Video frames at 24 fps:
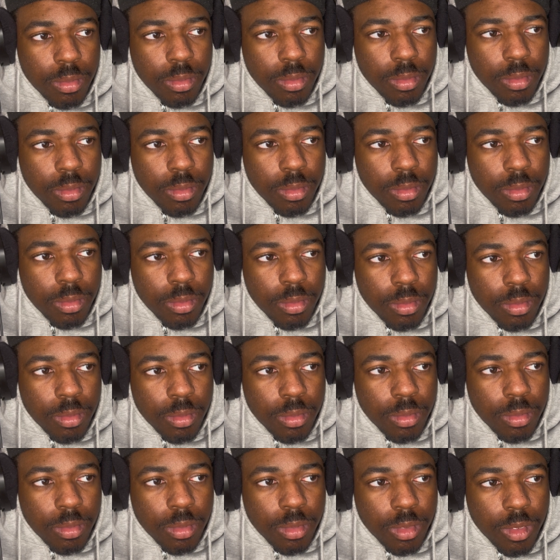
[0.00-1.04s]
here.
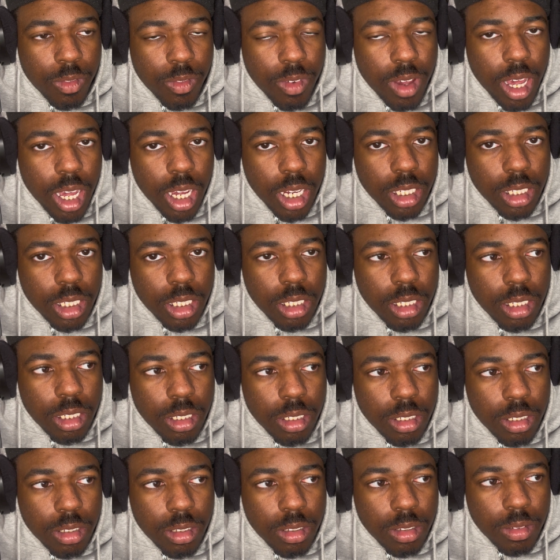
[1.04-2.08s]
Facts. Sure we
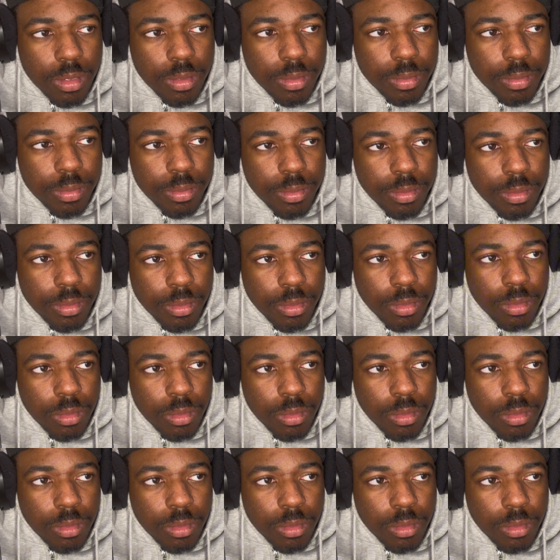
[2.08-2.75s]
can. Let's go.